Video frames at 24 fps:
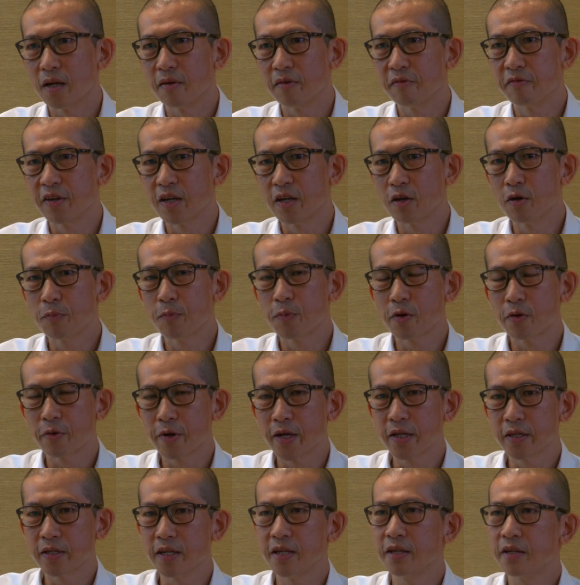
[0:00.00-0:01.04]
They
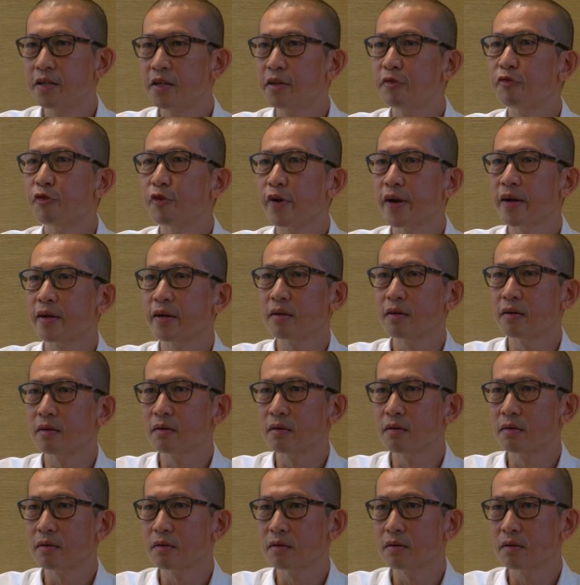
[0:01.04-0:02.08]
operate in different
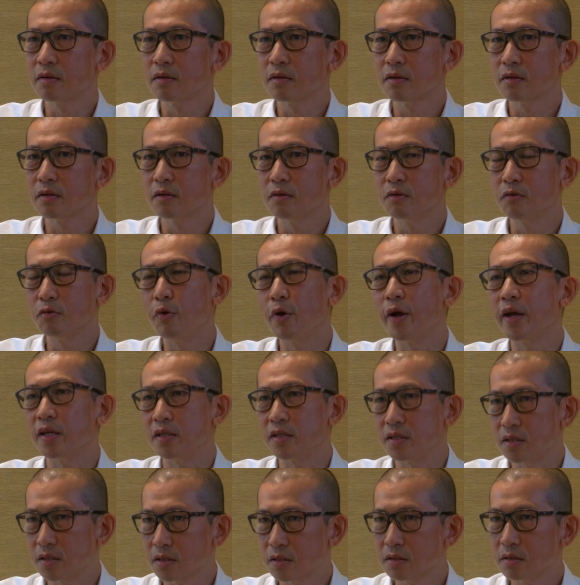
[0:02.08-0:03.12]

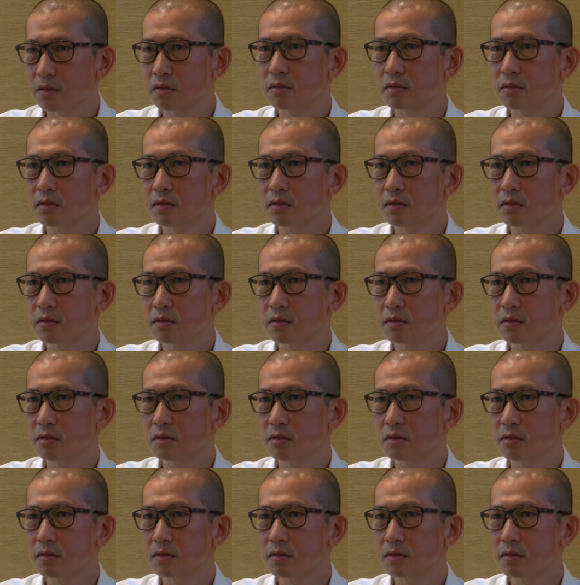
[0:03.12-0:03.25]
ways.